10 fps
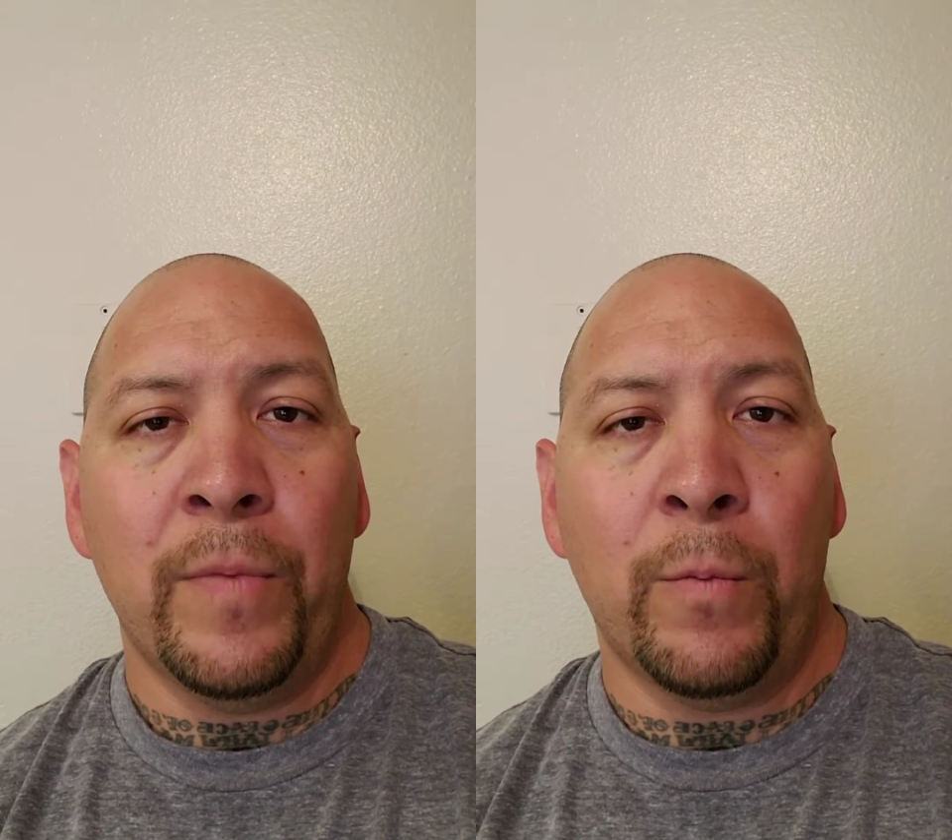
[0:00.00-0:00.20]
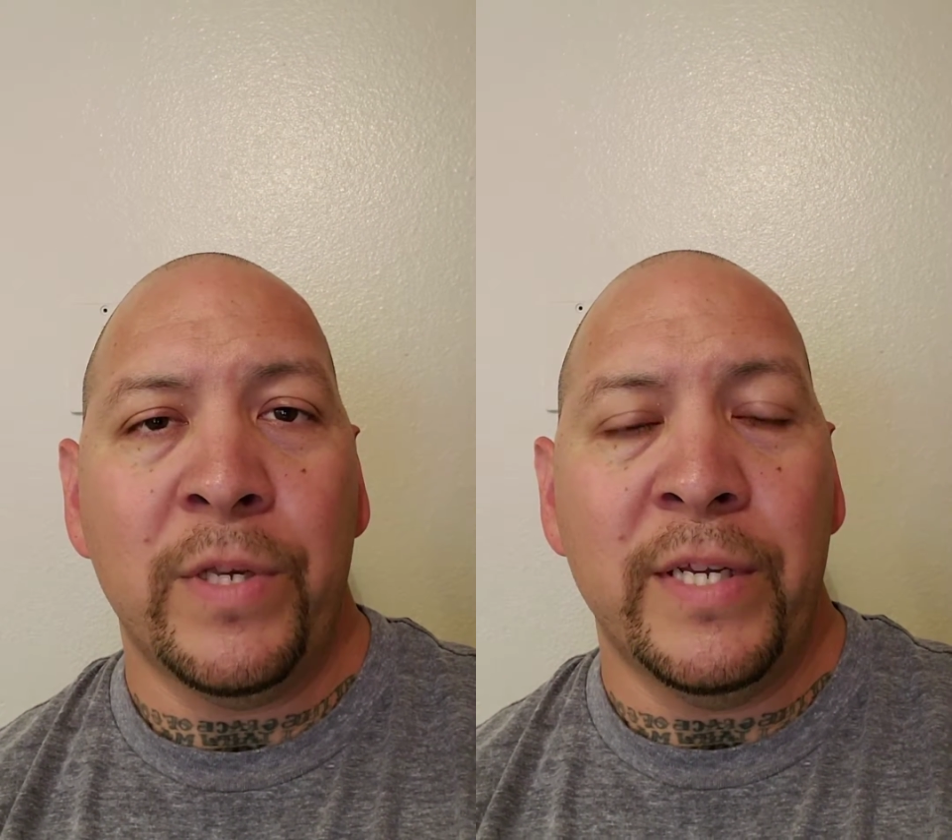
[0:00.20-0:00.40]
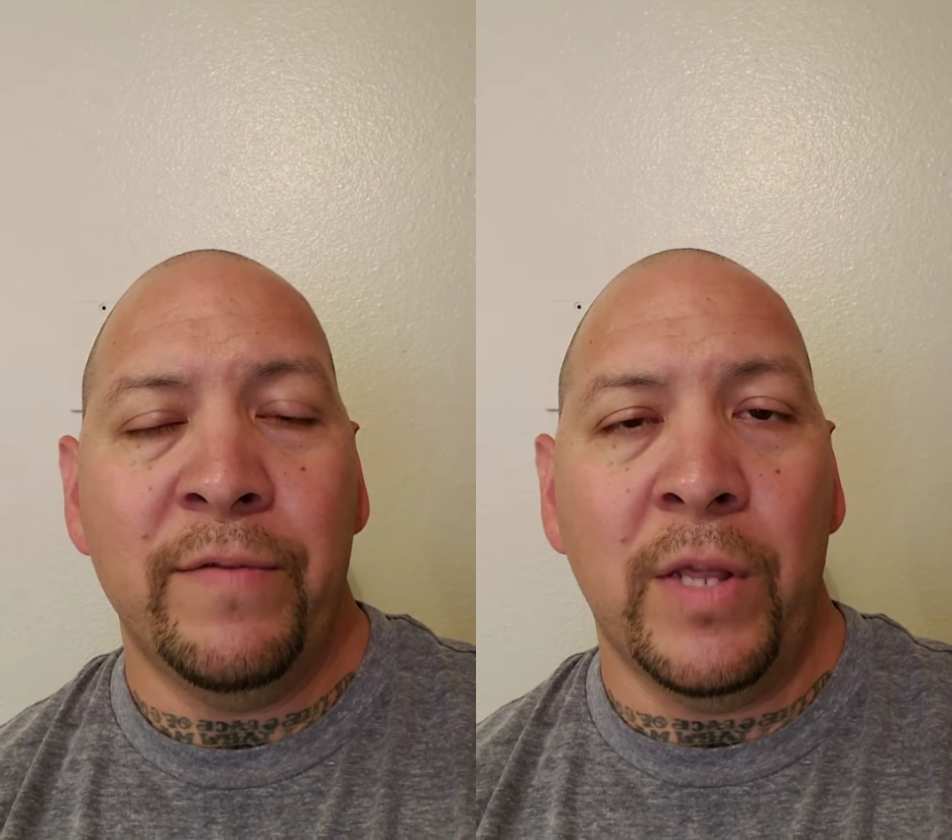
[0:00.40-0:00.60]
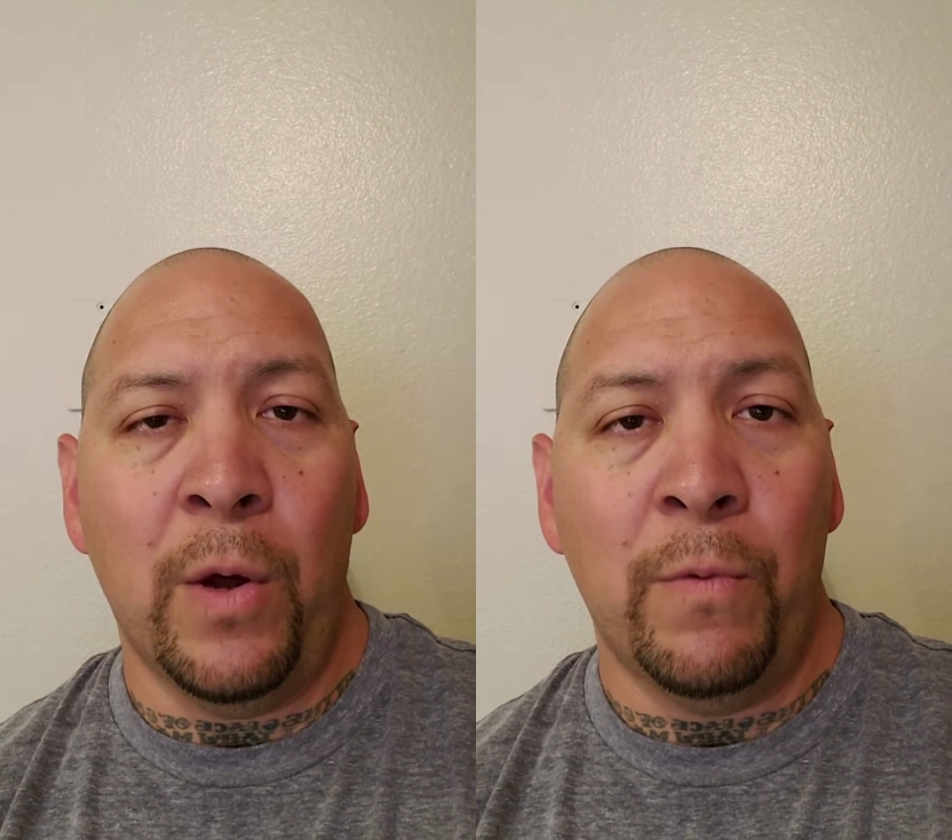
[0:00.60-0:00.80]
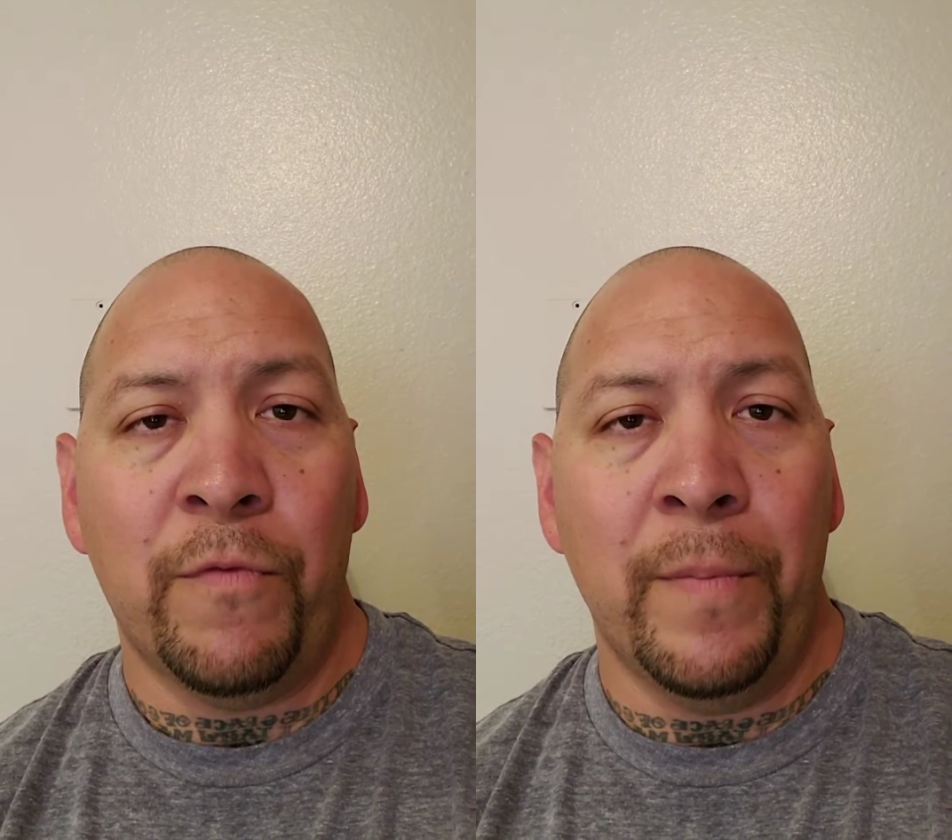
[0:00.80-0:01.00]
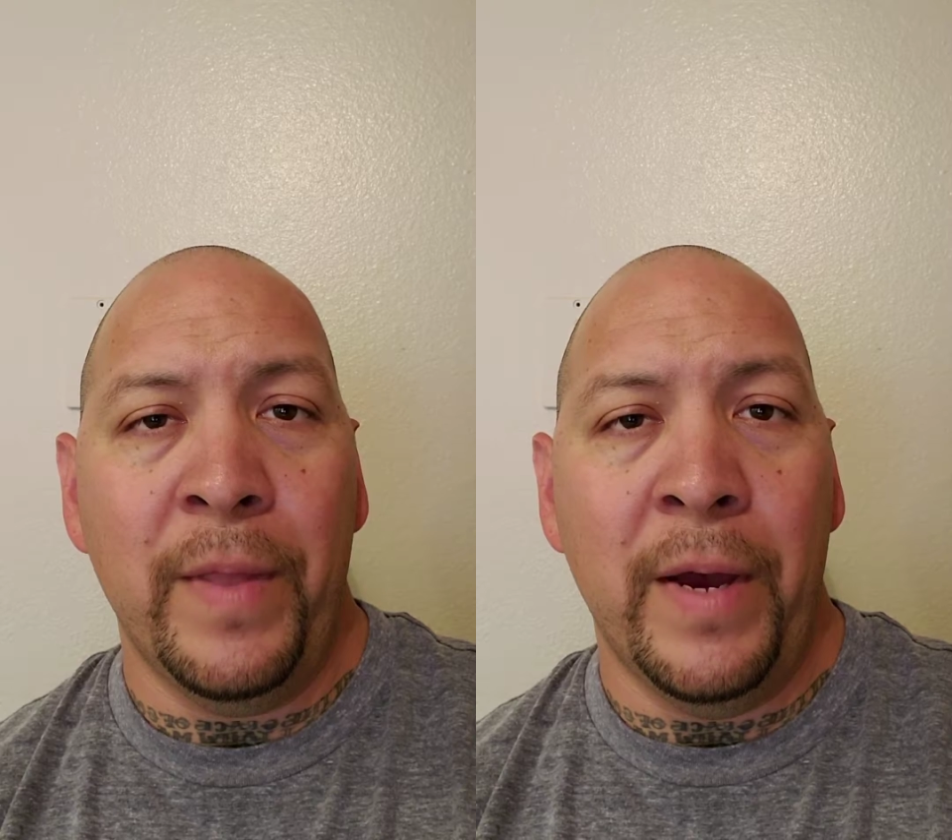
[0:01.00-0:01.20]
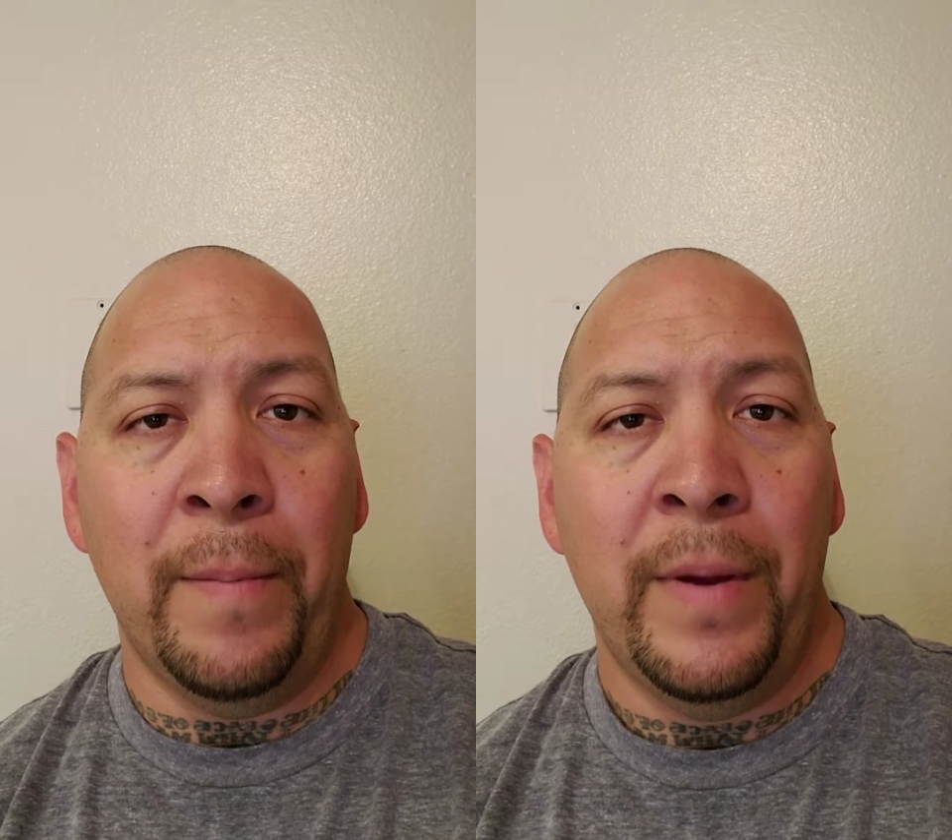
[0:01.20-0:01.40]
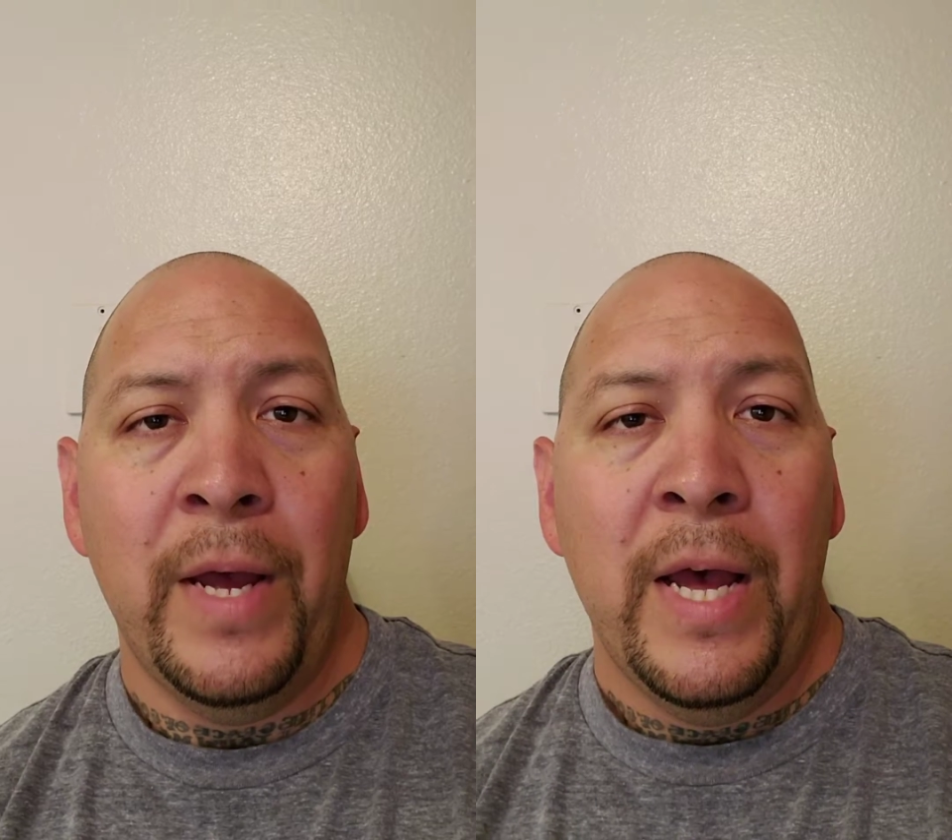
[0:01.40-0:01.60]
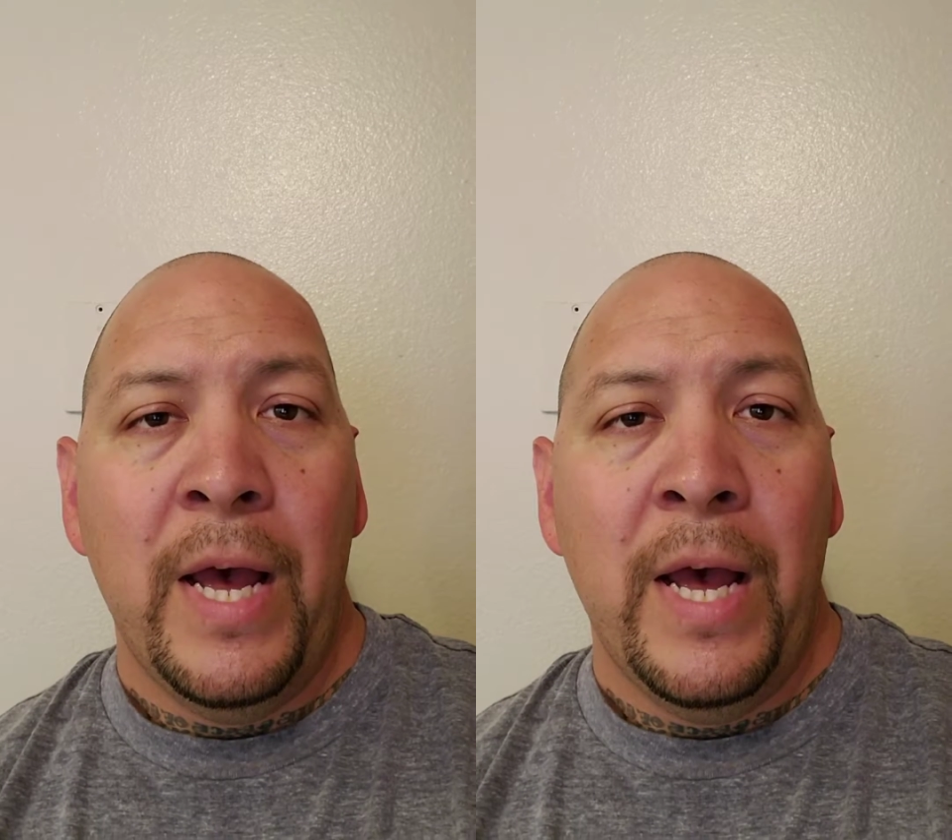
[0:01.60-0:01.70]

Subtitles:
received a loan from them,